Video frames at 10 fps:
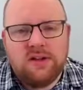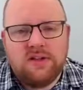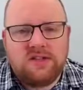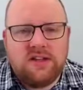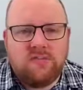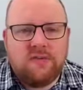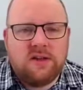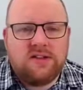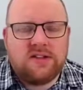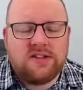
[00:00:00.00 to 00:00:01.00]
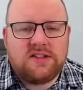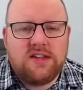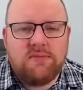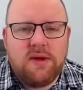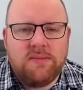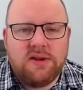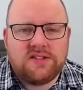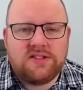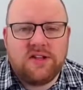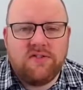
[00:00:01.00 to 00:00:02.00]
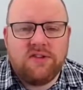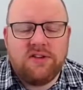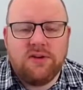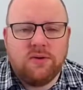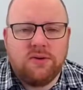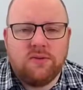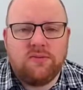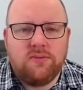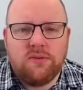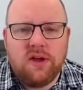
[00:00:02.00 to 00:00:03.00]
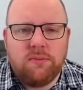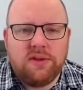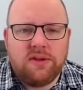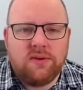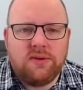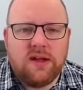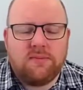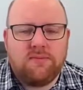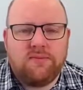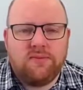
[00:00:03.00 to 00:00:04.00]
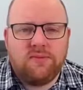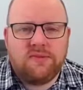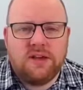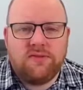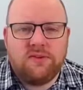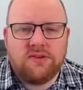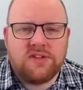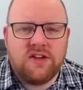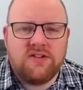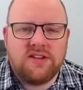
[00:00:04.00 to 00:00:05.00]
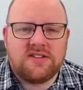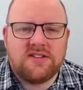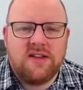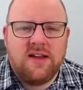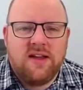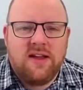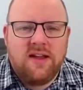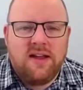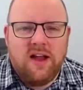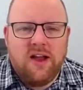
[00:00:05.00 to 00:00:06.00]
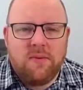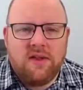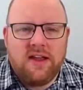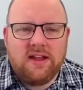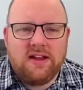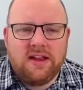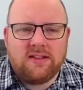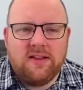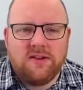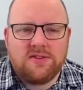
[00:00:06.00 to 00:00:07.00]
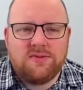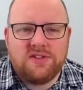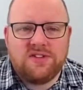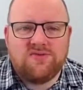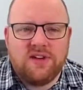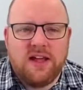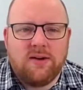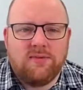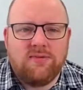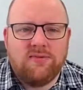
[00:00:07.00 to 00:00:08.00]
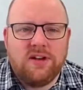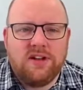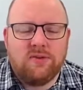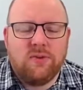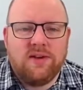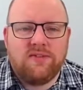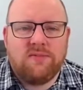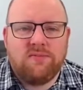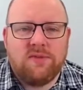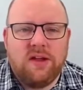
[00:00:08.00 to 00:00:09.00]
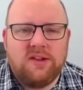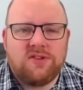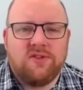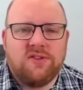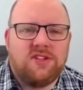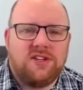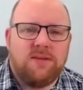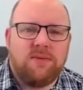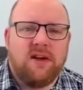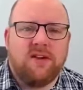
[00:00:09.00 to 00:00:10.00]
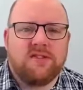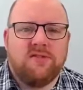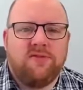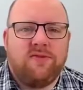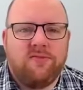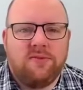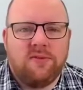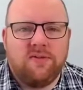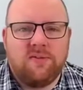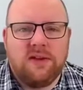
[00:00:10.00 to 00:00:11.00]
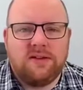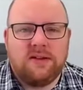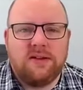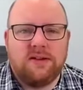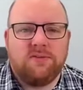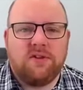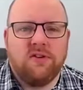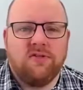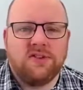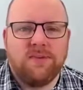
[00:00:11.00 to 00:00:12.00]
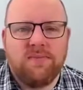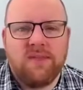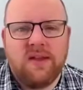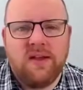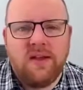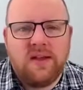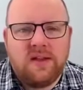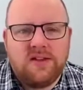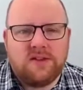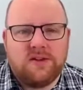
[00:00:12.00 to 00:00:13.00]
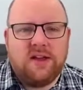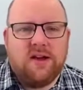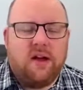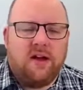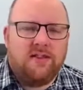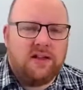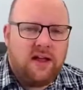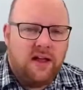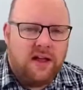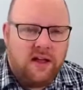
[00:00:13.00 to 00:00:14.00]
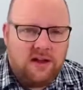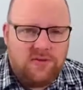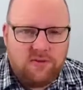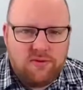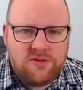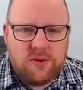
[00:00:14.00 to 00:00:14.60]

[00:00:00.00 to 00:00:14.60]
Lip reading: team, into this team member that's serving you or helping you in that deliver your service, and they collect those, which is really good way of ensuring GDPR is completely covered. So yeah, I think any rules you